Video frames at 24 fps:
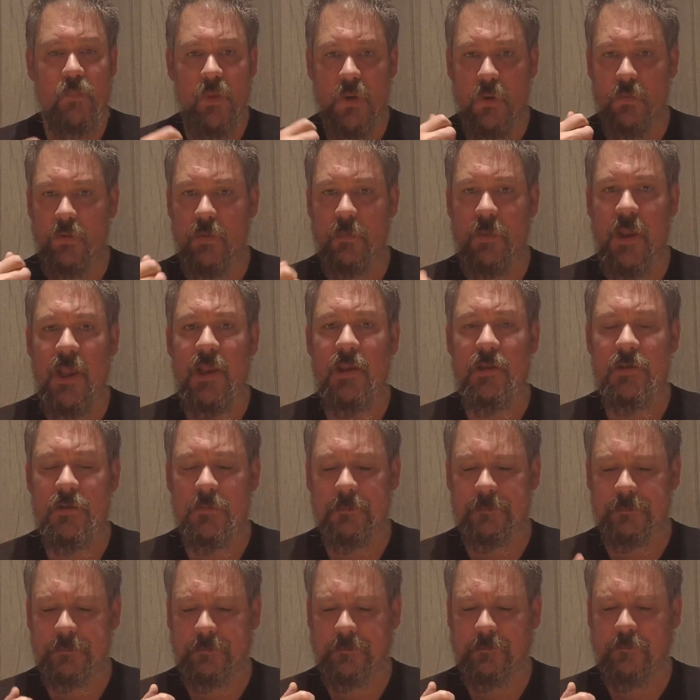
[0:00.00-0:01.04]
On the palate,
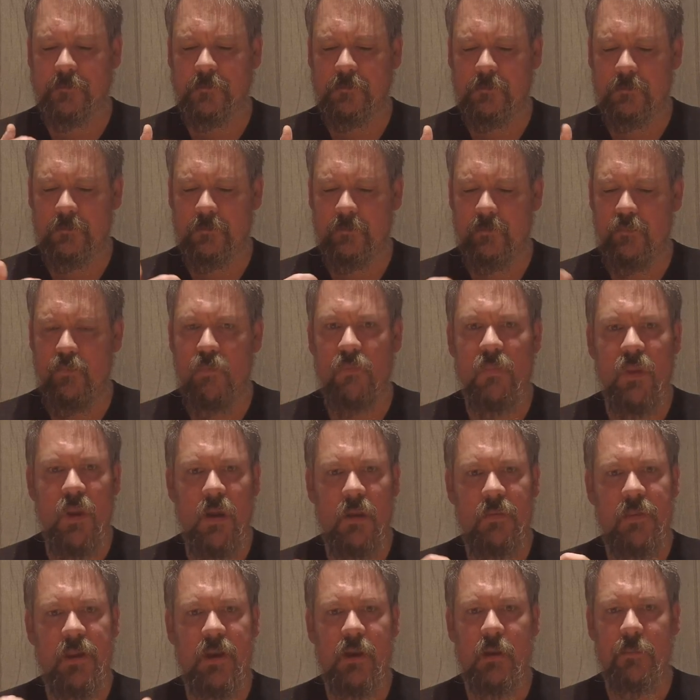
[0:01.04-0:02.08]

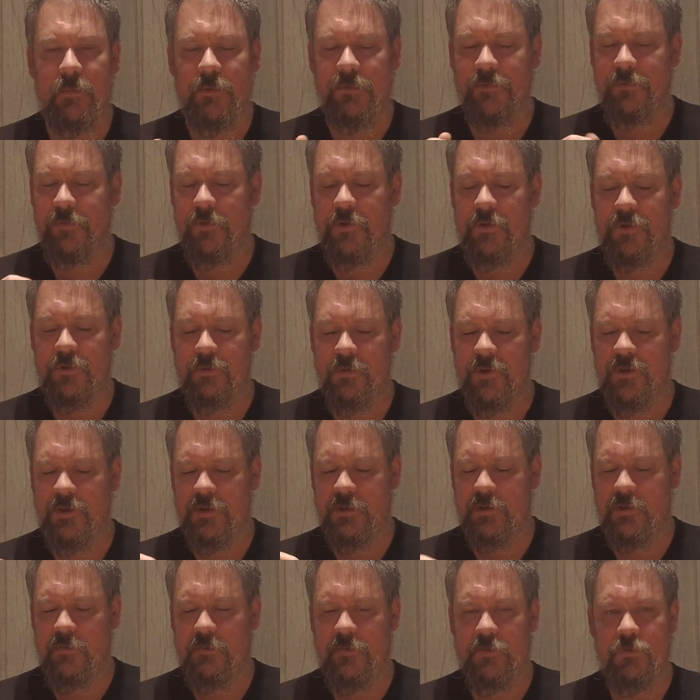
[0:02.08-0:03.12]
I think I'd prefer it with
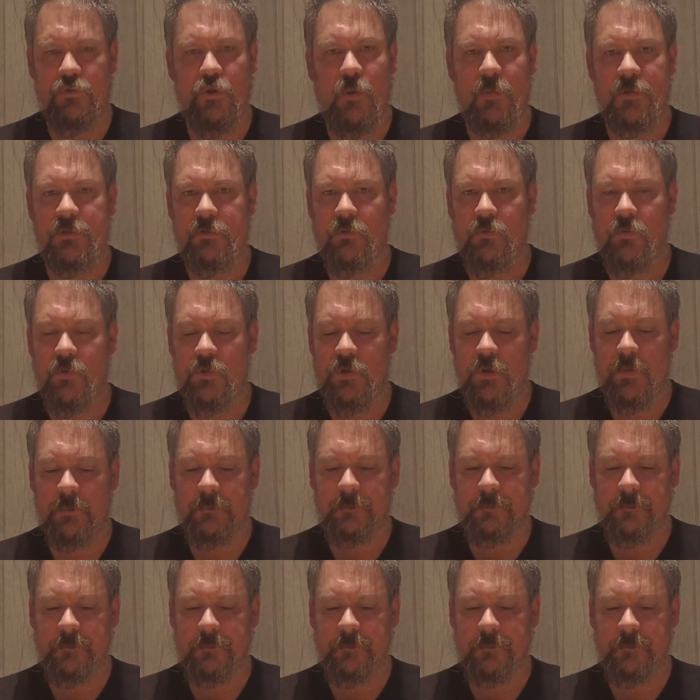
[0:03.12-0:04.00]
just a few drops of water.